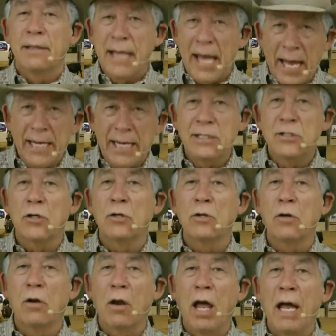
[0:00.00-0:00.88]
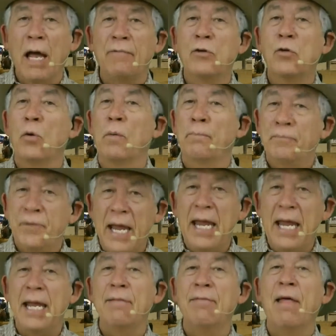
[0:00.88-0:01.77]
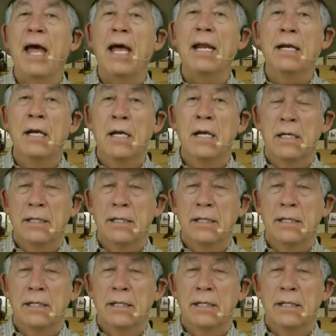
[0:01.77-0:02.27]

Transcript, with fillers: that eternal life, to obtain that,